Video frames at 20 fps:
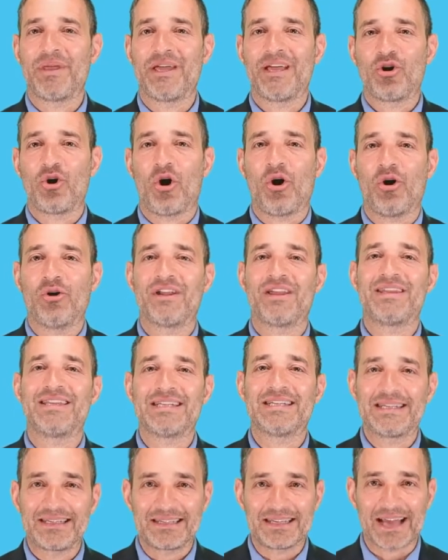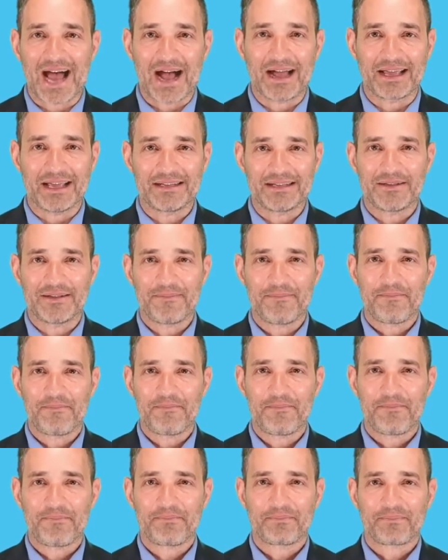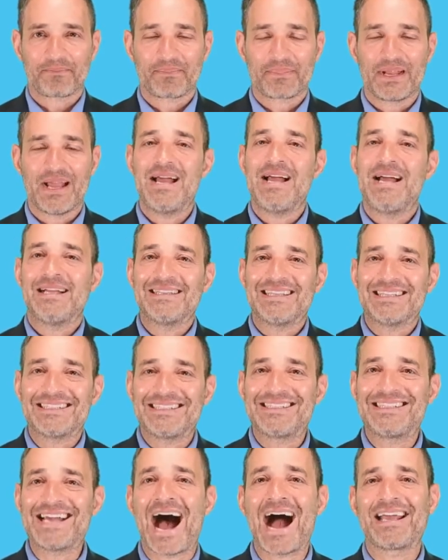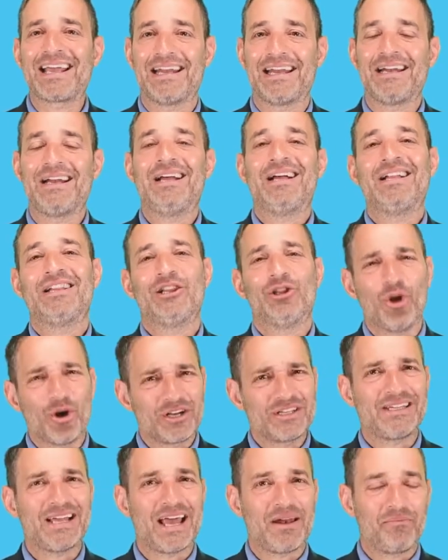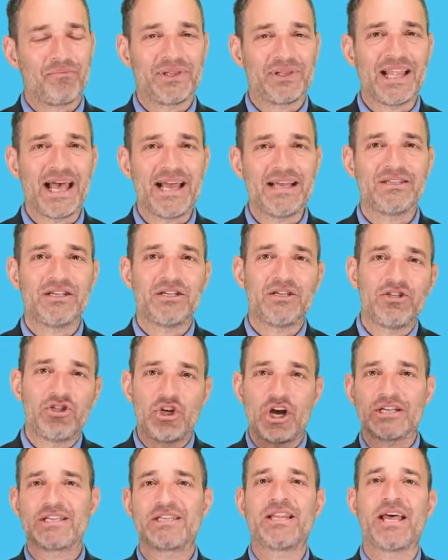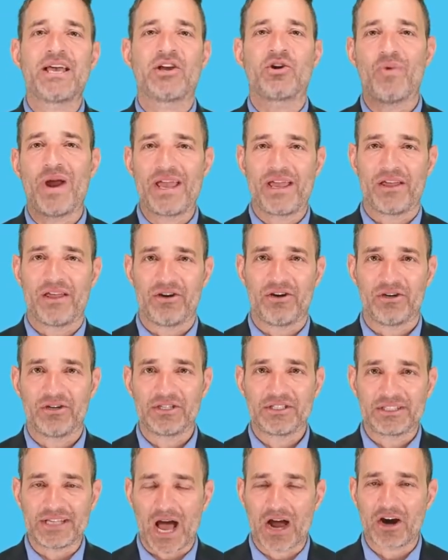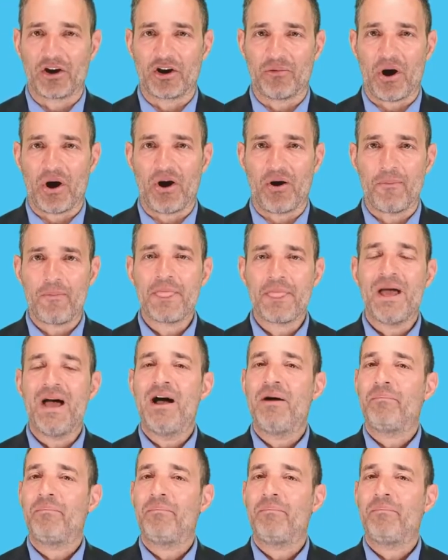something called the socket. The socket looks and plays just like a regular soccer ball,